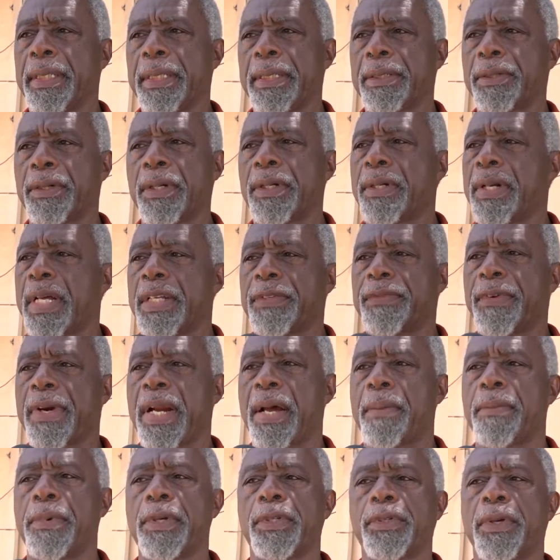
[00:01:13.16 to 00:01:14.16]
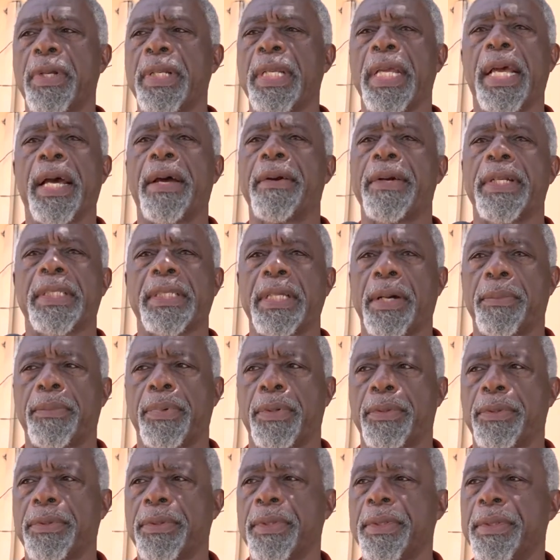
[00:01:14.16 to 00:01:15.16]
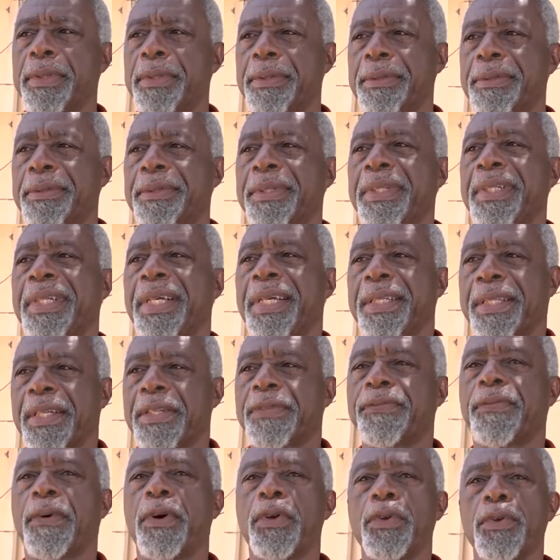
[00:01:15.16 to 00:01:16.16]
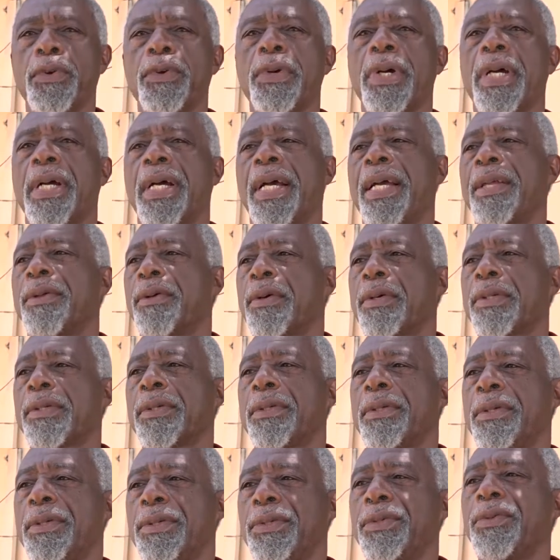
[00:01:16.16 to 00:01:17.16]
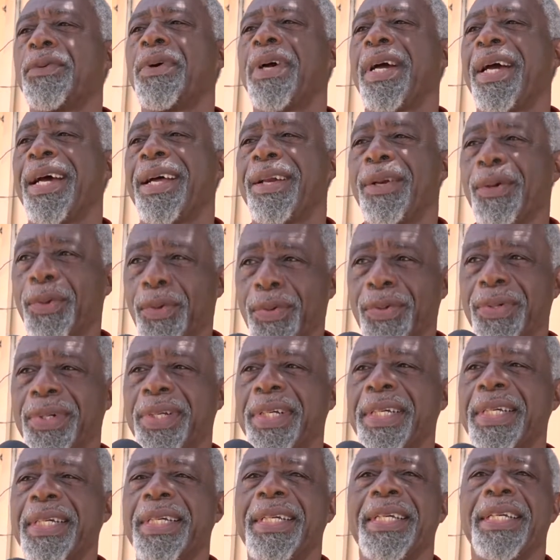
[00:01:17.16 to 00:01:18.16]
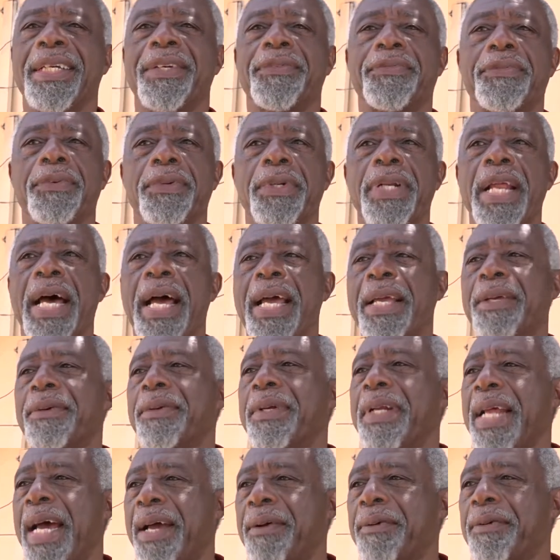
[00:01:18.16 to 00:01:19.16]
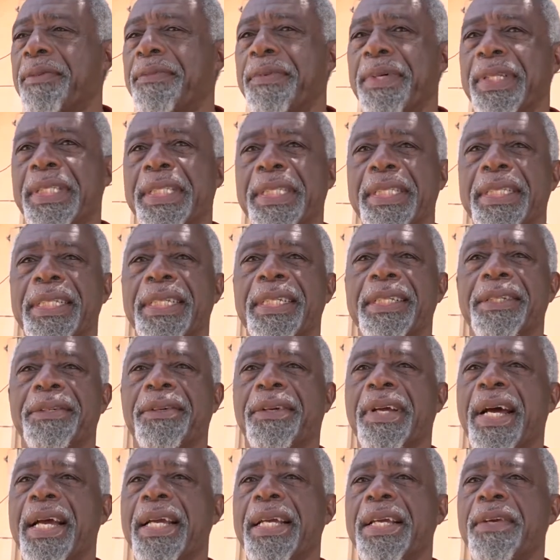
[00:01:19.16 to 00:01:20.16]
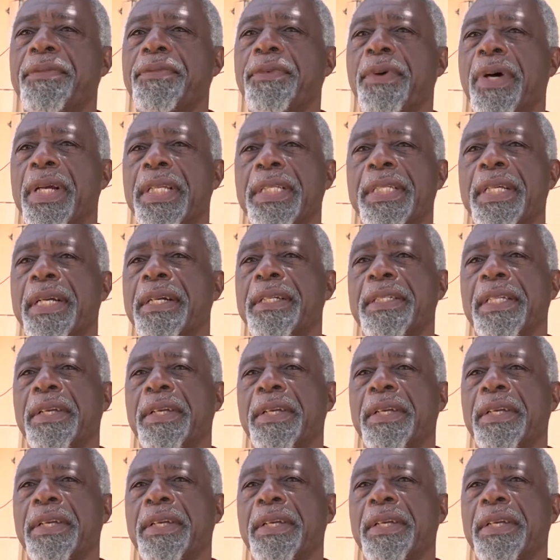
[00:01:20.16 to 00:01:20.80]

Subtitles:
It's not transferable. It's not inheritable. It is for you and you alone. If you die, you die with it. You can't give your engineering